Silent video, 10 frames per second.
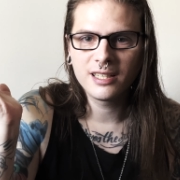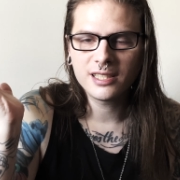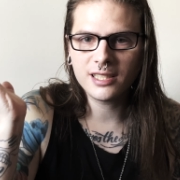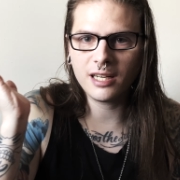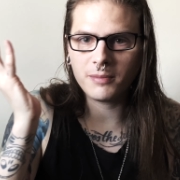
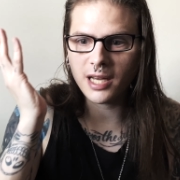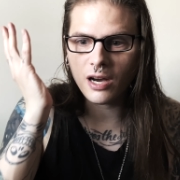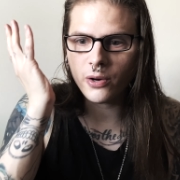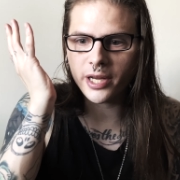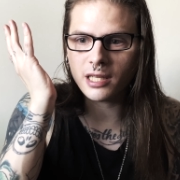I'm
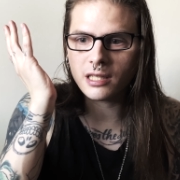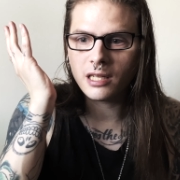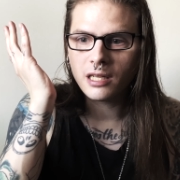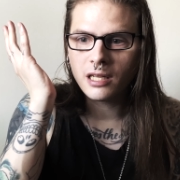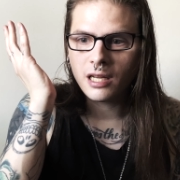now in,
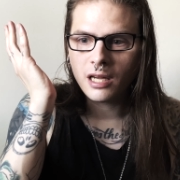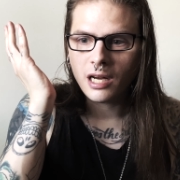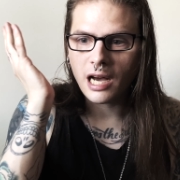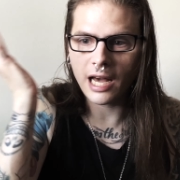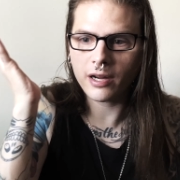
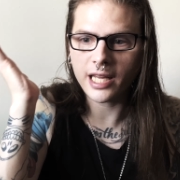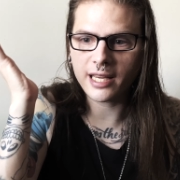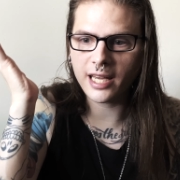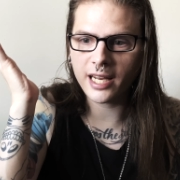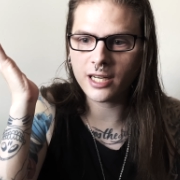I can't
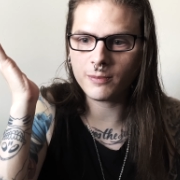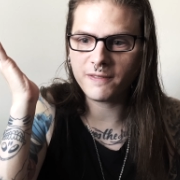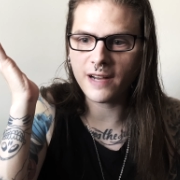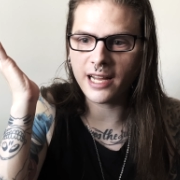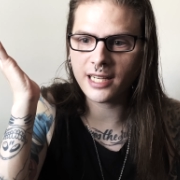handle my
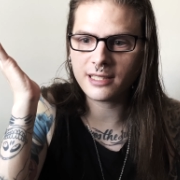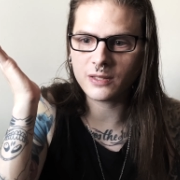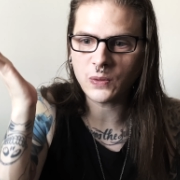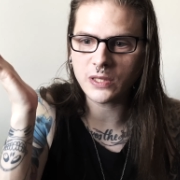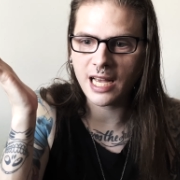finances,
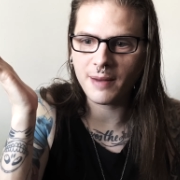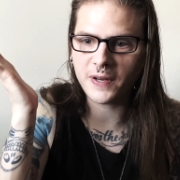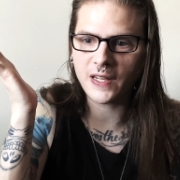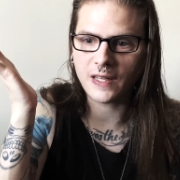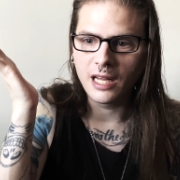what's
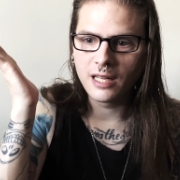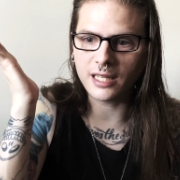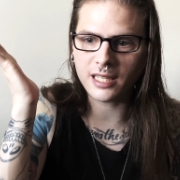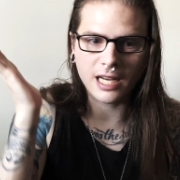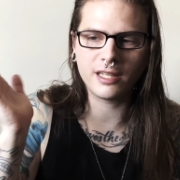happening?
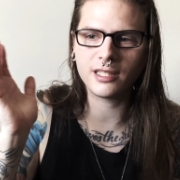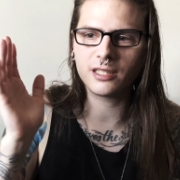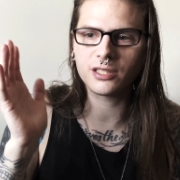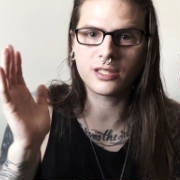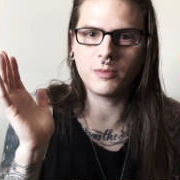Like, I
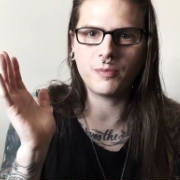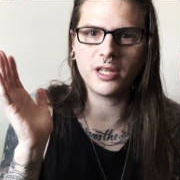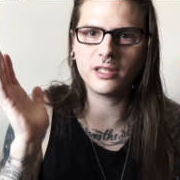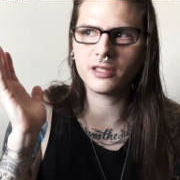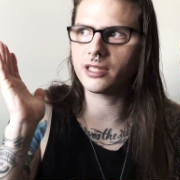just am
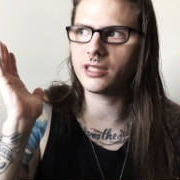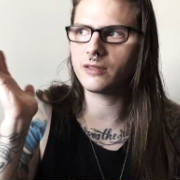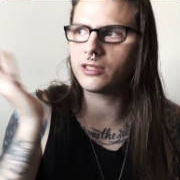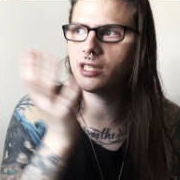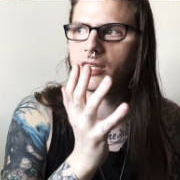
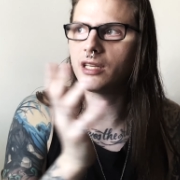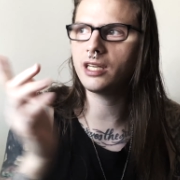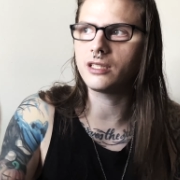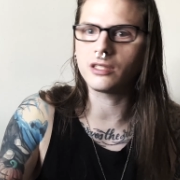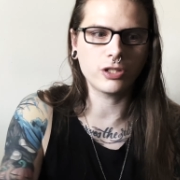immediately
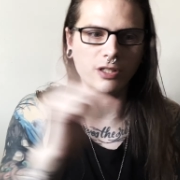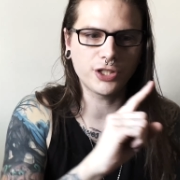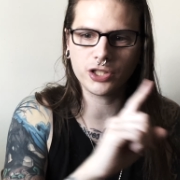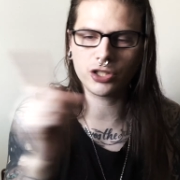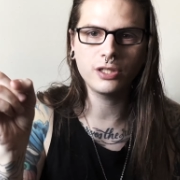in
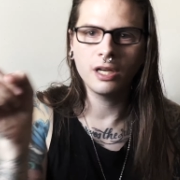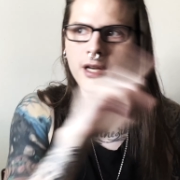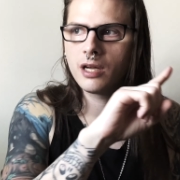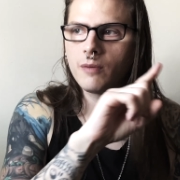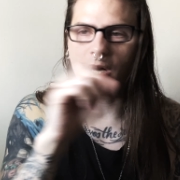just,
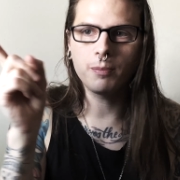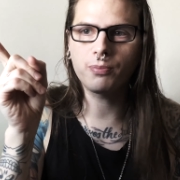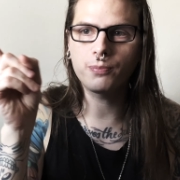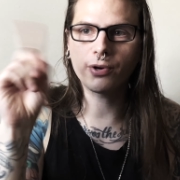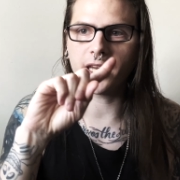my
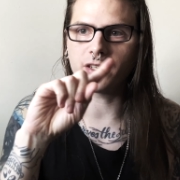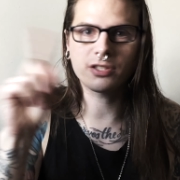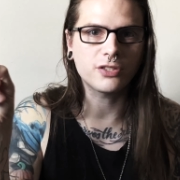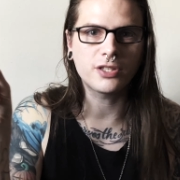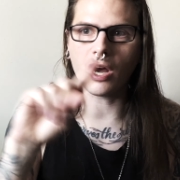brain's
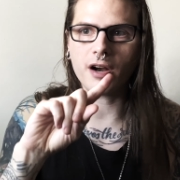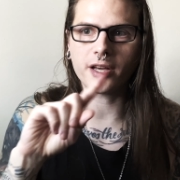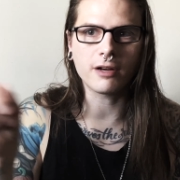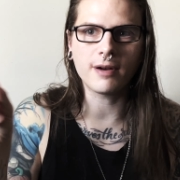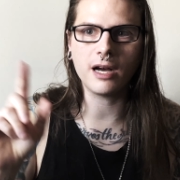just
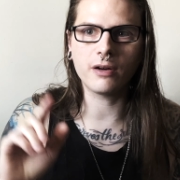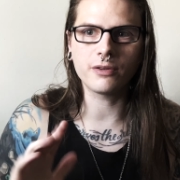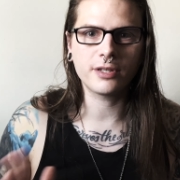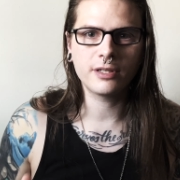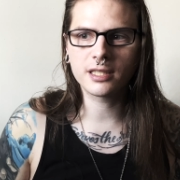darting
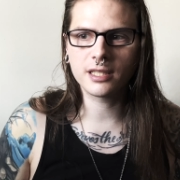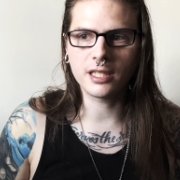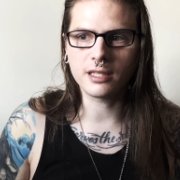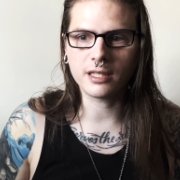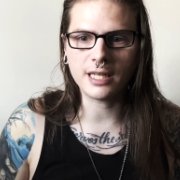around
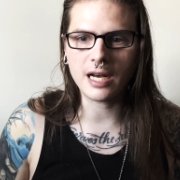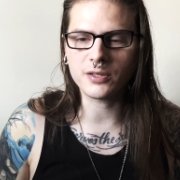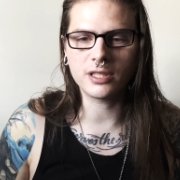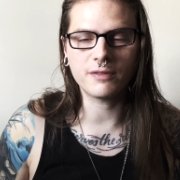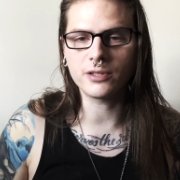in
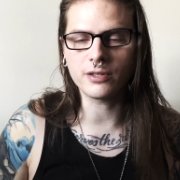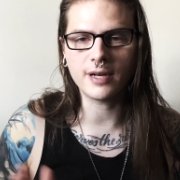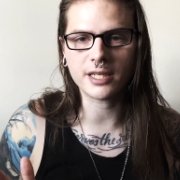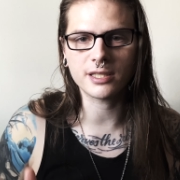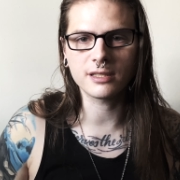1,000 different
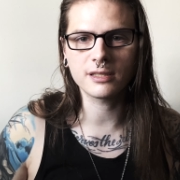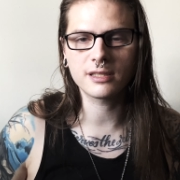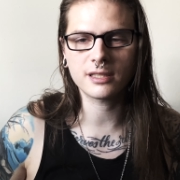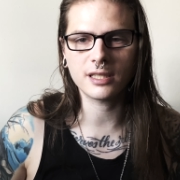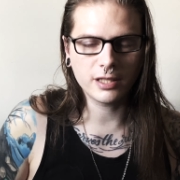
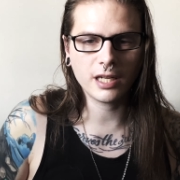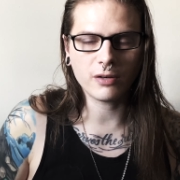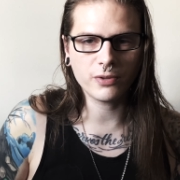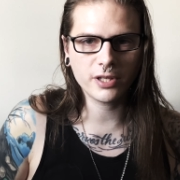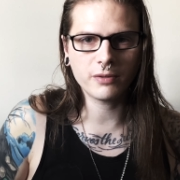directions. You gotta
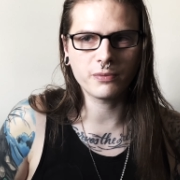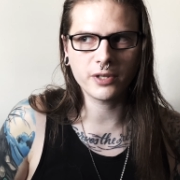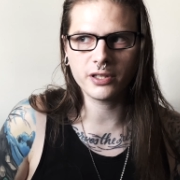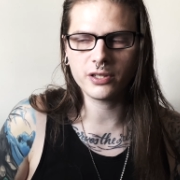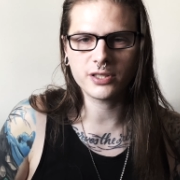really
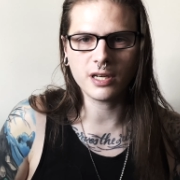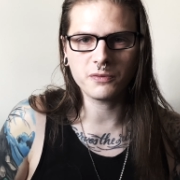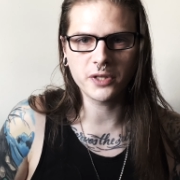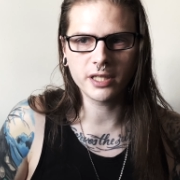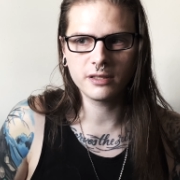reel
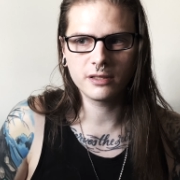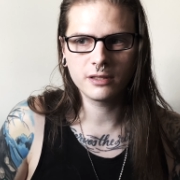yourself in